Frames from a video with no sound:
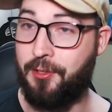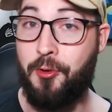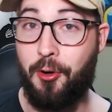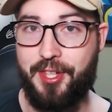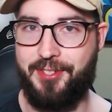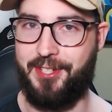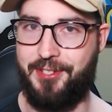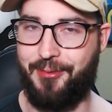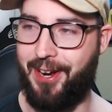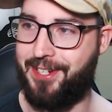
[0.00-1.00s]
nor the
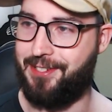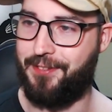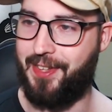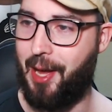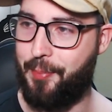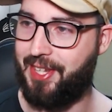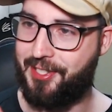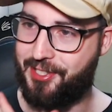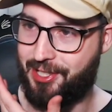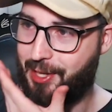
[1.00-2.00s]
situation for that, but
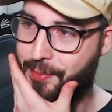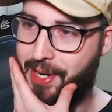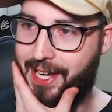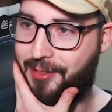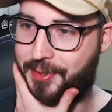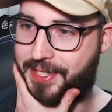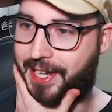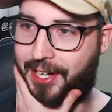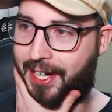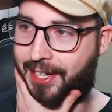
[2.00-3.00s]
that's just where my head was at.
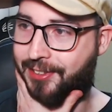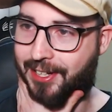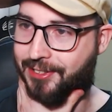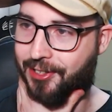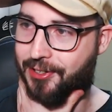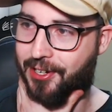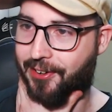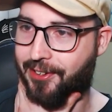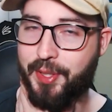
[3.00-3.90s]
I don't know.